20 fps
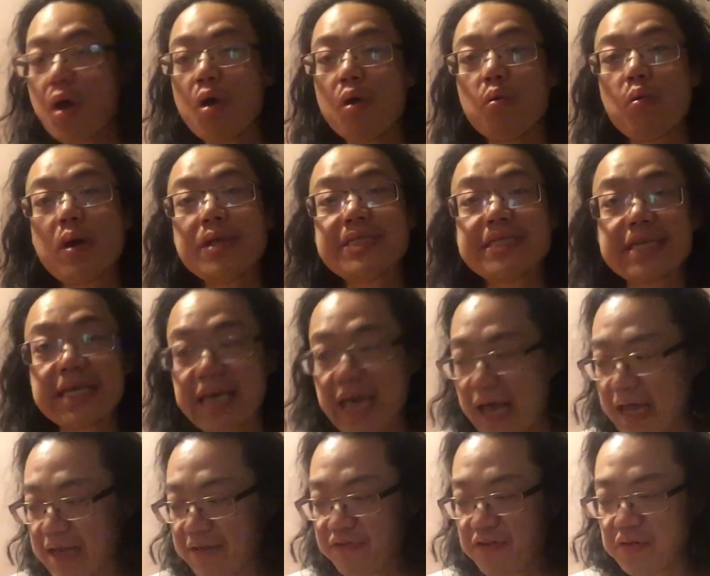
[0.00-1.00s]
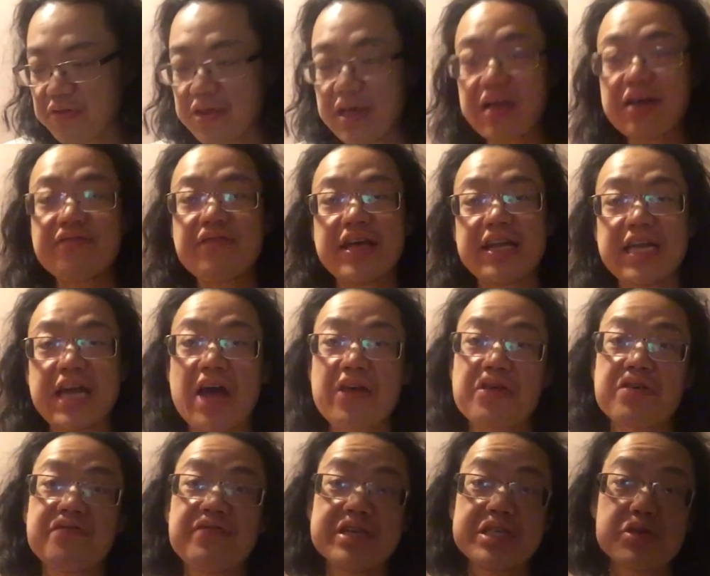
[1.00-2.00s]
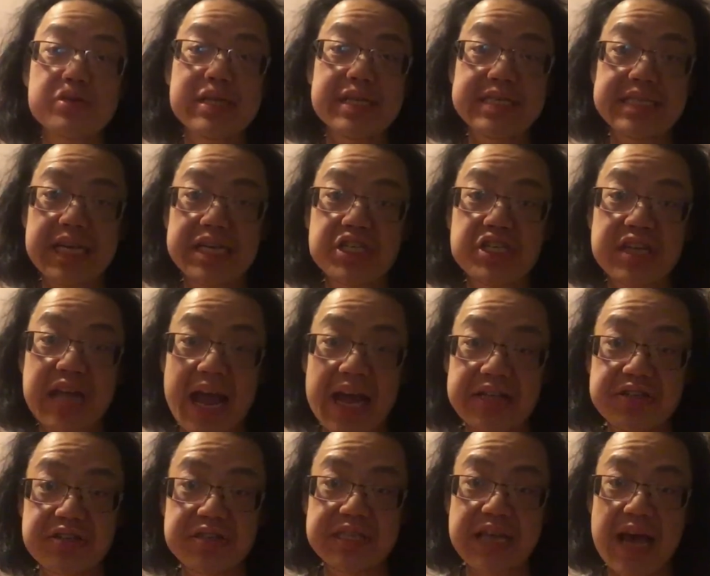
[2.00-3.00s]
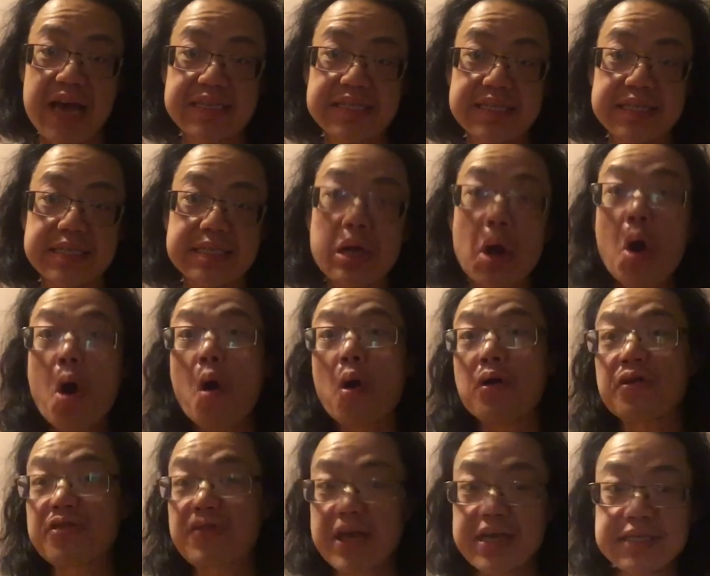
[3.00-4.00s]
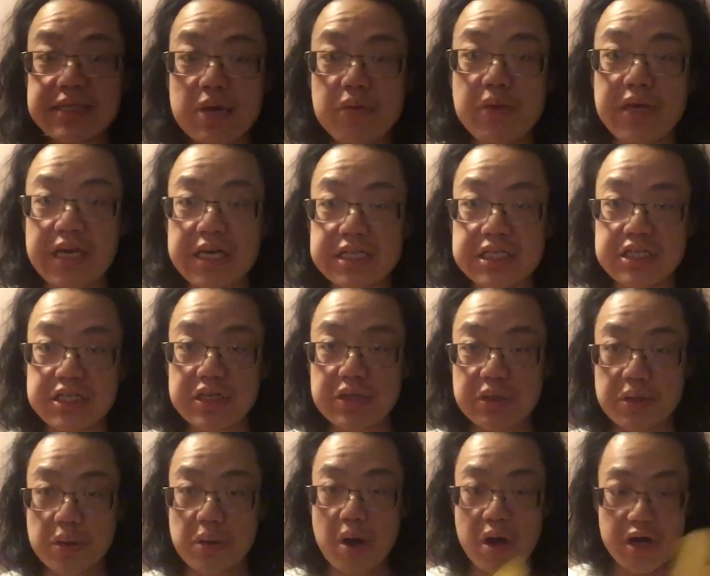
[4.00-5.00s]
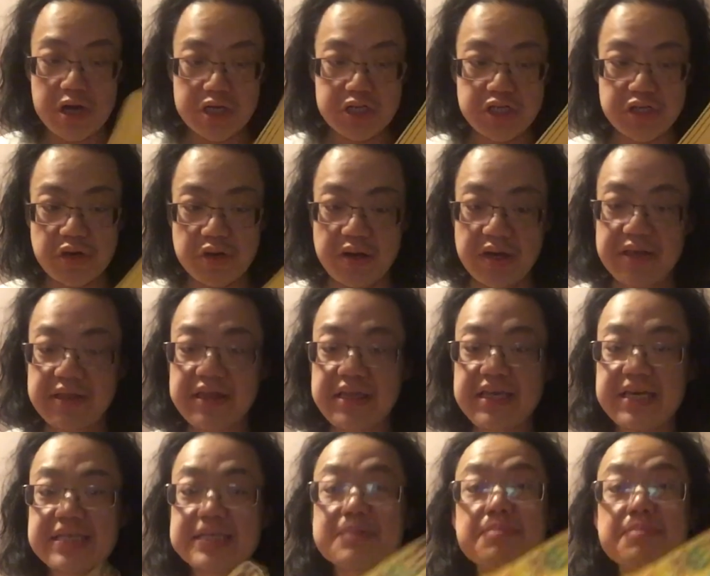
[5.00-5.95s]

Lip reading: Once again, if you think of any other visualization exercises or things that we can do during these